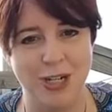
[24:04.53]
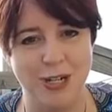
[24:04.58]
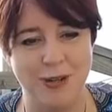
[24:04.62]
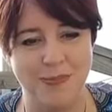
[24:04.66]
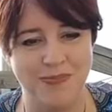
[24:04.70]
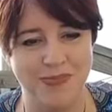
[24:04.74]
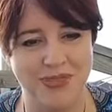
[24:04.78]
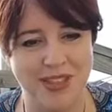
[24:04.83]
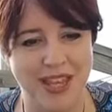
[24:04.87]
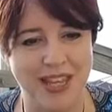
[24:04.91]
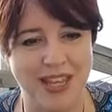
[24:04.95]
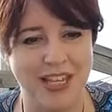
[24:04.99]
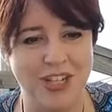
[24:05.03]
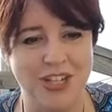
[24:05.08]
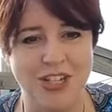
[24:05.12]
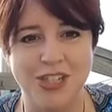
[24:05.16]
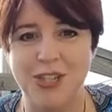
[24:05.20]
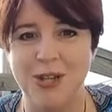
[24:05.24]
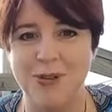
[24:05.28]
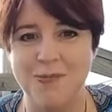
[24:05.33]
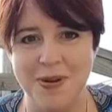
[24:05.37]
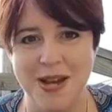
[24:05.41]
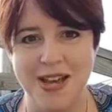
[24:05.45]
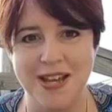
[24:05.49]
to. Thank you
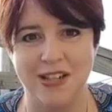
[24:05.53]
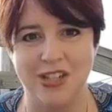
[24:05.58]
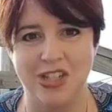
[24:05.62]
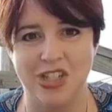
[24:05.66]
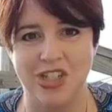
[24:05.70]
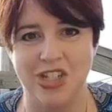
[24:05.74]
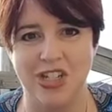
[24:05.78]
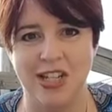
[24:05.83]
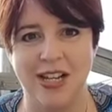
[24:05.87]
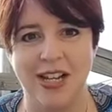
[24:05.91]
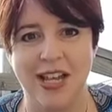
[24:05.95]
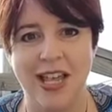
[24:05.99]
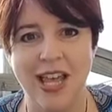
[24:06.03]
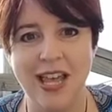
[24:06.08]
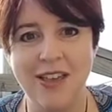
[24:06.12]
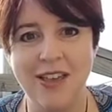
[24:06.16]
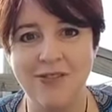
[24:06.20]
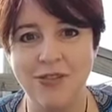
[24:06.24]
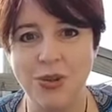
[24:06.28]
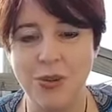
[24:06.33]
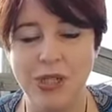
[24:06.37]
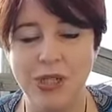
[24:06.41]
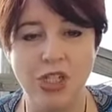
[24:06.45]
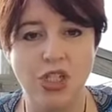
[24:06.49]
so much.
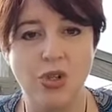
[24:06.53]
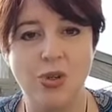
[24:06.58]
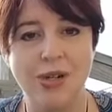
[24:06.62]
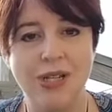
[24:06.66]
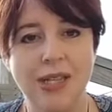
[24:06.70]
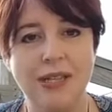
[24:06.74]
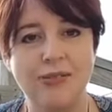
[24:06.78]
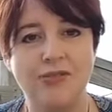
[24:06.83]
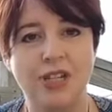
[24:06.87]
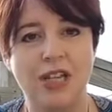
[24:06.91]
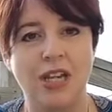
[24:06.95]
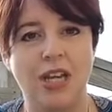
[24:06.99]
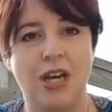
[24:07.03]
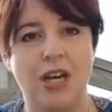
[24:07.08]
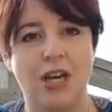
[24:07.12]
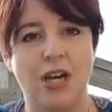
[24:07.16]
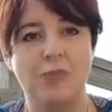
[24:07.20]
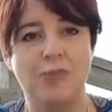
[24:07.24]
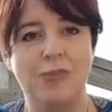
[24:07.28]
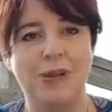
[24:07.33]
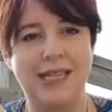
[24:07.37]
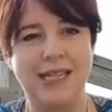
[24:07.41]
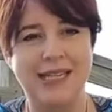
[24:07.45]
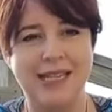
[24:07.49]
If you enjoyed the video,
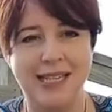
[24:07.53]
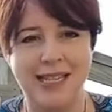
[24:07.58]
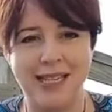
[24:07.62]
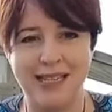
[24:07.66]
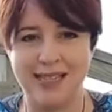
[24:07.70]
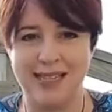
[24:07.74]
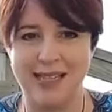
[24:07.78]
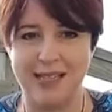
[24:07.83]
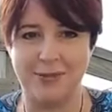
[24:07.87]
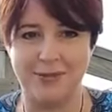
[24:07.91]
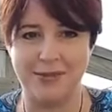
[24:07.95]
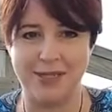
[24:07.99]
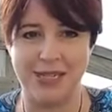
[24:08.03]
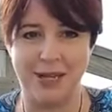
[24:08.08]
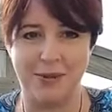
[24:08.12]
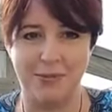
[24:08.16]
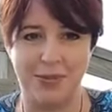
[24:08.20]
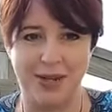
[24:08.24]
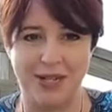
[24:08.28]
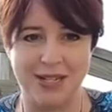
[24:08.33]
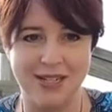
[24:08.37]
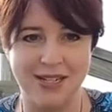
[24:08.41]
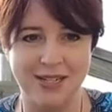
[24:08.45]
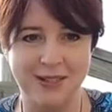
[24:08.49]
please hit the thumbs up
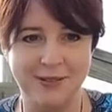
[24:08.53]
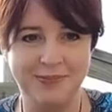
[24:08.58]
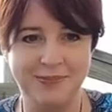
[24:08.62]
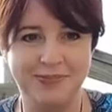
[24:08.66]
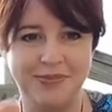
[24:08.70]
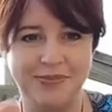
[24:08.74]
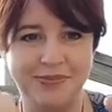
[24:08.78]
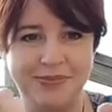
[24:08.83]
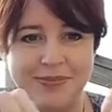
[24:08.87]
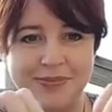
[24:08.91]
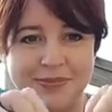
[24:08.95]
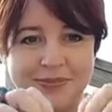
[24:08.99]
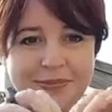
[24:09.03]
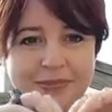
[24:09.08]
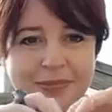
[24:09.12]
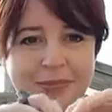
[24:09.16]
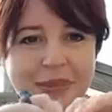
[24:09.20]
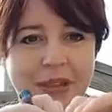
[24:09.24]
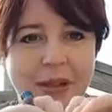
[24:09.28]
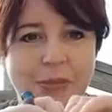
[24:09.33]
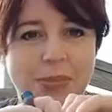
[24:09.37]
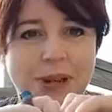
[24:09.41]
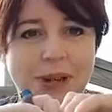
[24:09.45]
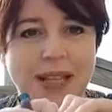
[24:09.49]
button.
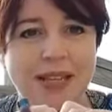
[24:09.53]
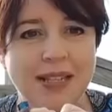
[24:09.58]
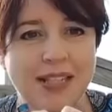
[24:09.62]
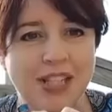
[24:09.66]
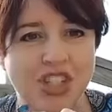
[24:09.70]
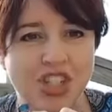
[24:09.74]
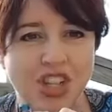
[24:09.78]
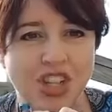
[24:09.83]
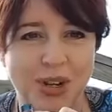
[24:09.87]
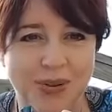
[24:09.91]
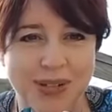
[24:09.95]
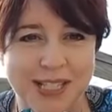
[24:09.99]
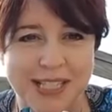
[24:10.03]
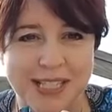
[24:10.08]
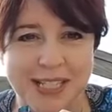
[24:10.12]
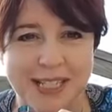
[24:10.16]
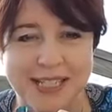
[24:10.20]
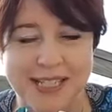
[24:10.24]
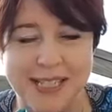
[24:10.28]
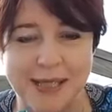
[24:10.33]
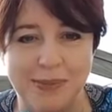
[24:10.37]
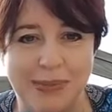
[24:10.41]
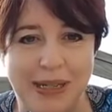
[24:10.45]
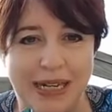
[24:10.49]
Please show us
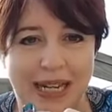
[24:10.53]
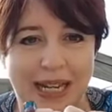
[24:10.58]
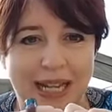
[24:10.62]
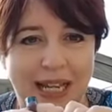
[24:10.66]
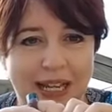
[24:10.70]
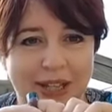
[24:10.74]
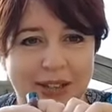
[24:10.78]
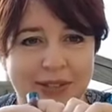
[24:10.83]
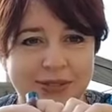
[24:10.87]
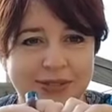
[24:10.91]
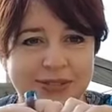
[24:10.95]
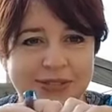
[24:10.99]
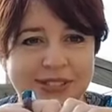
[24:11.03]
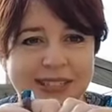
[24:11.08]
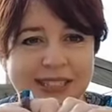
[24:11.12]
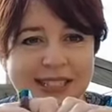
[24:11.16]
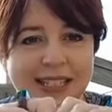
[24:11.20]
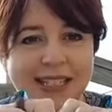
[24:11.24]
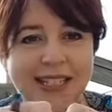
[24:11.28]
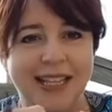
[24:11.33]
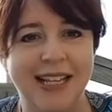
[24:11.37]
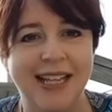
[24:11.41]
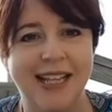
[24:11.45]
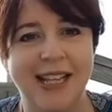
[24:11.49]
some love.
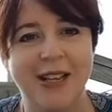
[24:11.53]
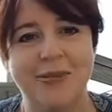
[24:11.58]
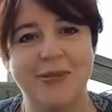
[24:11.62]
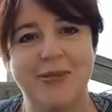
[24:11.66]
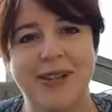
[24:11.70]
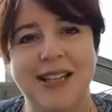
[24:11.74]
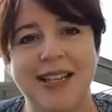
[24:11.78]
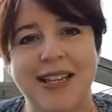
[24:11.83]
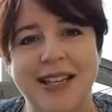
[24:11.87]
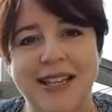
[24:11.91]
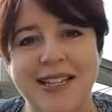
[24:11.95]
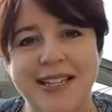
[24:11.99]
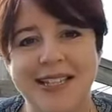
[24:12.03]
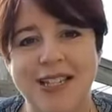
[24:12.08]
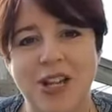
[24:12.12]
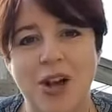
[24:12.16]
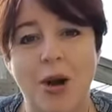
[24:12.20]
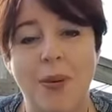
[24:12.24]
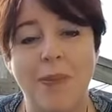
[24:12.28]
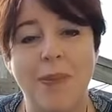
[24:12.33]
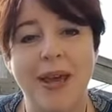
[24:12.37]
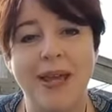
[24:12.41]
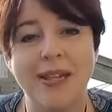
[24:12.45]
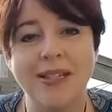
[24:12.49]
Please
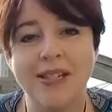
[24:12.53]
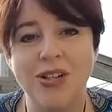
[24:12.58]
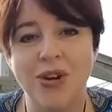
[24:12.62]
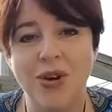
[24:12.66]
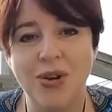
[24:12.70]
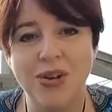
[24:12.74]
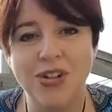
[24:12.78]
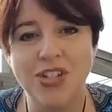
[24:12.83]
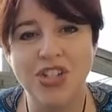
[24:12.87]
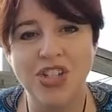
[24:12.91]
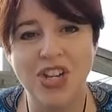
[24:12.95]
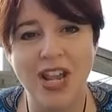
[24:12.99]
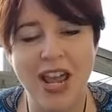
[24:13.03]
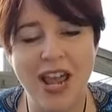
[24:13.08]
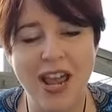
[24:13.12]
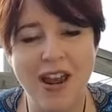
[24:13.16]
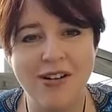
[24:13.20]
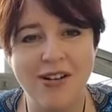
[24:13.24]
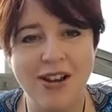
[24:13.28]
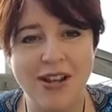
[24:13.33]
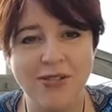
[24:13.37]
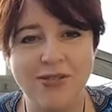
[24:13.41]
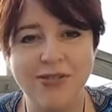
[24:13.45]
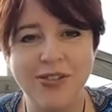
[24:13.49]
comment or
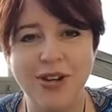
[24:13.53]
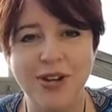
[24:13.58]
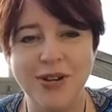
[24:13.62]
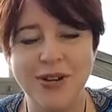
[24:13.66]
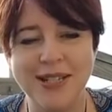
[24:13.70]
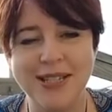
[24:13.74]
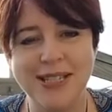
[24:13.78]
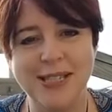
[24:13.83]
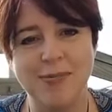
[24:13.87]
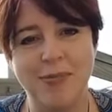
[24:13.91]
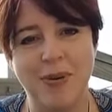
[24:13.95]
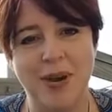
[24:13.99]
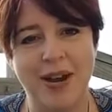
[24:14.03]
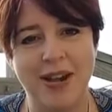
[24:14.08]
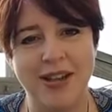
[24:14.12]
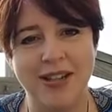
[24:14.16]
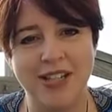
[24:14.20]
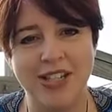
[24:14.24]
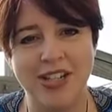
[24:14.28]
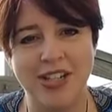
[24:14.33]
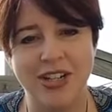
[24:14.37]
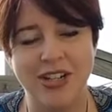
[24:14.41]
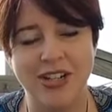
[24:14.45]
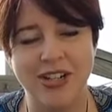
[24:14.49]
share if you're
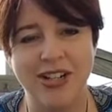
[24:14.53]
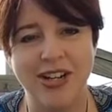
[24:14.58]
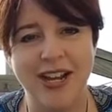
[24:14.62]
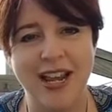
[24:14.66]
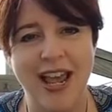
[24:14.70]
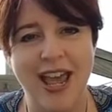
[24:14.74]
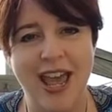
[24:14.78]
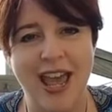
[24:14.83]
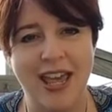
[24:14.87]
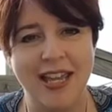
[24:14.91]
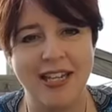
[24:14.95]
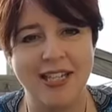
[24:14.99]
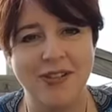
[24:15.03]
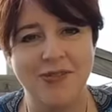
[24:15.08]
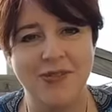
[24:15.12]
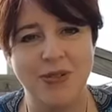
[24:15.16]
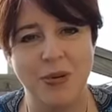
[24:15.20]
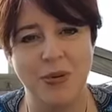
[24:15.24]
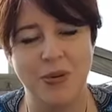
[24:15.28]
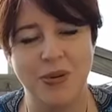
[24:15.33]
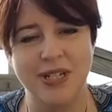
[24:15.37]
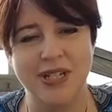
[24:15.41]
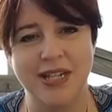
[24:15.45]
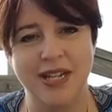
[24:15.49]
inspired to. And if
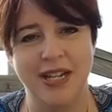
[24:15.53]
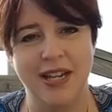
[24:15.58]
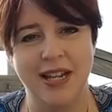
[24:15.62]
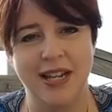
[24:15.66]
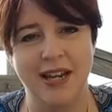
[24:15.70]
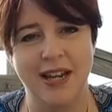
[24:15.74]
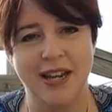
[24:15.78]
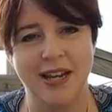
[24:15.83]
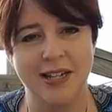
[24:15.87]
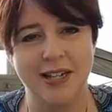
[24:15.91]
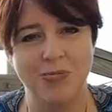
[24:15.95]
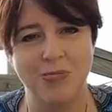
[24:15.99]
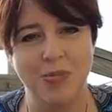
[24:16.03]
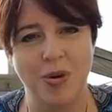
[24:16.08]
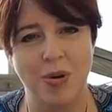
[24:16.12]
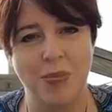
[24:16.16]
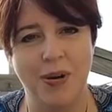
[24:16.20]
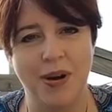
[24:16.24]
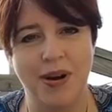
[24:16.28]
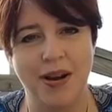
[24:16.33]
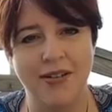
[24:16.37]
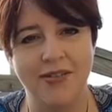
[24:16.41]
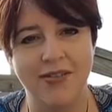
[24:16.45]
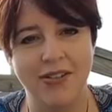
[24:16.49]
you want to connect more
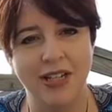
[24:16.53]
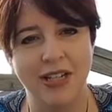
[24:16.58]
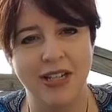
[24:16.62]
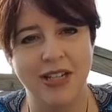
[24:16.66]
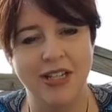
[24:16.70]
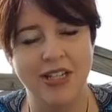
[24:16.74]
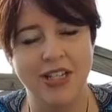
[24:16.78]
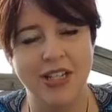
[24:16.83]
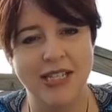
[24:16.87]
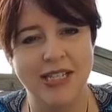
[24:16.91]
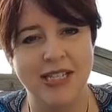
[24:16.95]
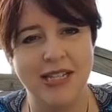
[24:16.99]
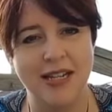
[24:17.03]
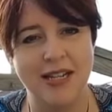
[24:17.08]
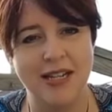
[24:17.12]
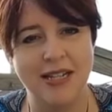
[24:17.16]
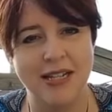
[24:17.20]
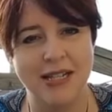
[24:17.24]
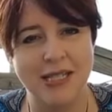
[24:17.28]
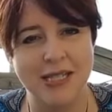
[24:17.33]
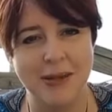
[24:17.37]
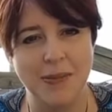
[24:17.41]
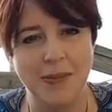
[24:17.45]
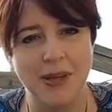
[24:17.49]
privately, just send
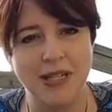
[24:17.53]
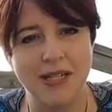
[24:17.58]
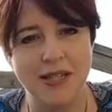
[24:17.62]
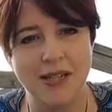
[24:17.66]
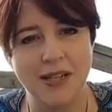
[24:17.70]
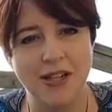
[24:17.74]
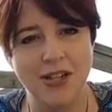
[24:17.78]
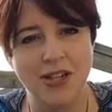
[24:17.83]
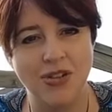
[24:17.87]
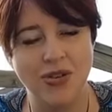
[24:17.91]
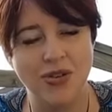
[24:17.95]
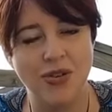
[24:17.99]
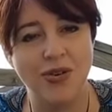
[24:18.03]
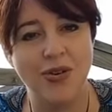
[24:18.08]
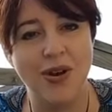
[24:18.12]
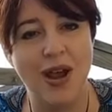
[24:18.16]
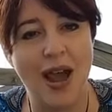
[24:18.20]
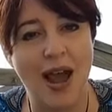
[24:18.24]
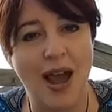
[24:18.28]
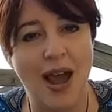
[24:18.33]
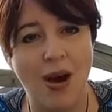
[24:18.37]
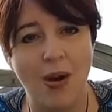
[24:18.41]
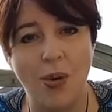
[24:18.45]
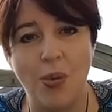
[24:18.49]
us a message through
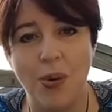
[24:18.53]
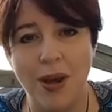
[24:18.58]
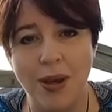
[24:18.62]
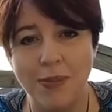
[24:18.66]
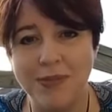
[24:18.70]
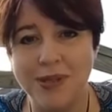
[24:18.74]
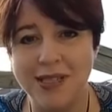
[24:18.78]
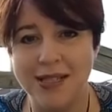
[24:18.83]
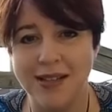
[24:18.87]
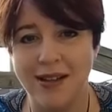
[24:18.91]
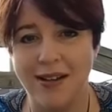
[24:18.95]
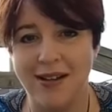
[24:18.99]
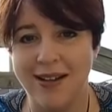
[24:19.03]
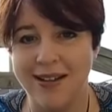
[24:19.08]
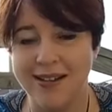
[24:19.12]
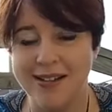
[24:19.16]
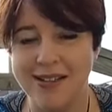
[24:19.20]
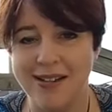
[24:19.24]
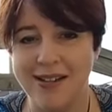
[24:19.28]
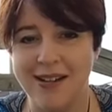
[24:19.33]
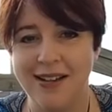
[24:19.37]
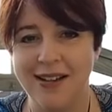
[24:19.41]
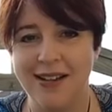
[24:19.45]
our website.